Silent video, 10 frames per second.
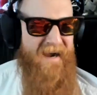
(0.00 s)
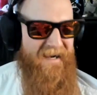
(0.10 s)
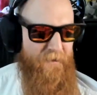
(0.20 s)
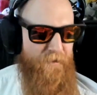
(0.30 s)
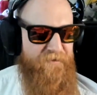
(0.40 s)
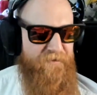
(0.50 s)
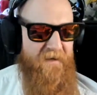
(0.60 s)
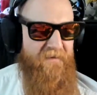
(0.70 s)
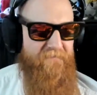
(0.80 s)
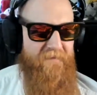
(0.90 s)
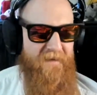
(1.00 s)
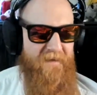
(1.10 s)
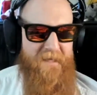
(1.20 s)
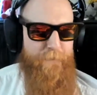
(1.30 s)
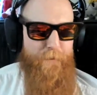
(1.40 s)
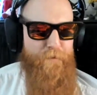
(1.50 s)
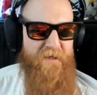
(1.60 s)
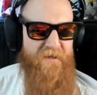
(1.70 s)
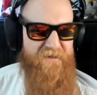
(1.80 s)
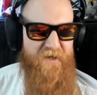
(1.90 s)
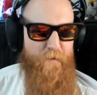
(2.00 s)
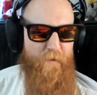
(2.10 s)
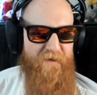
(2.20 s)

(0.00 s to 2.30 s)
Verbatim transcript: of looks like like Deep Blue Sea, the sequel. It's yeah.